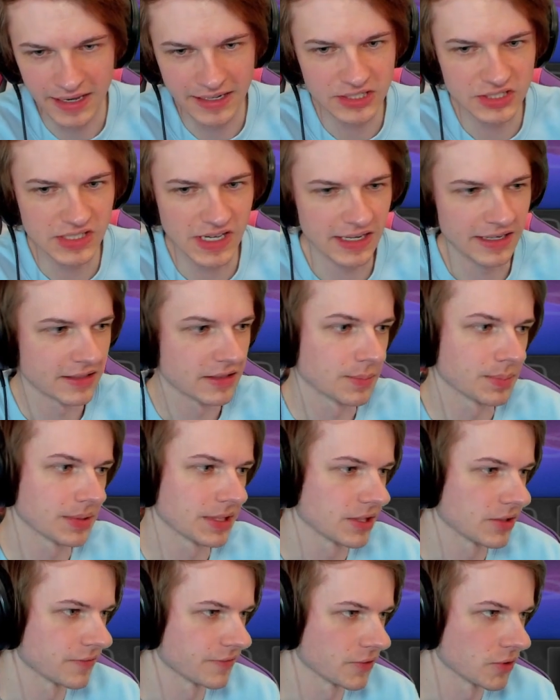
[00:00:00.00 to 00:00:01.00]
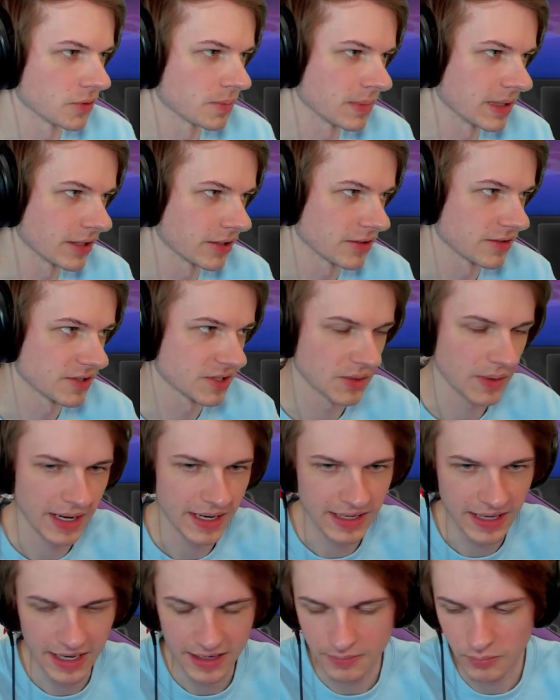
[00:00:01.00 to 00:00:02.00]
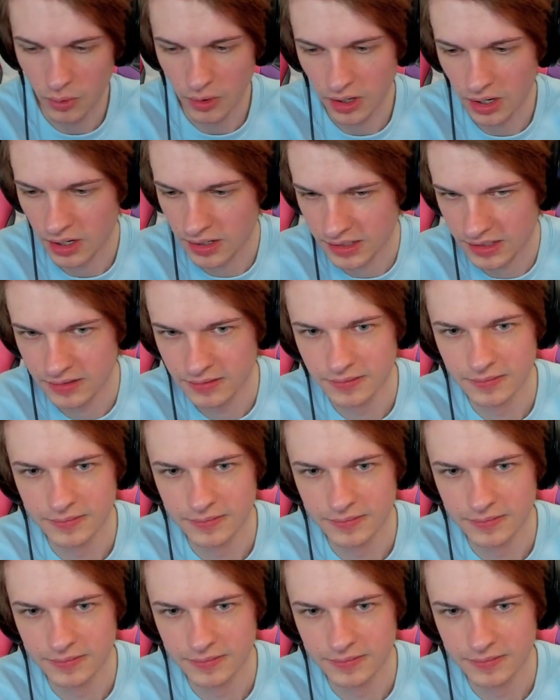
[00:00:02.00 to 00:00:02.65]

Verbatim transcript: I just gotta deplete your food meter so I get more honey.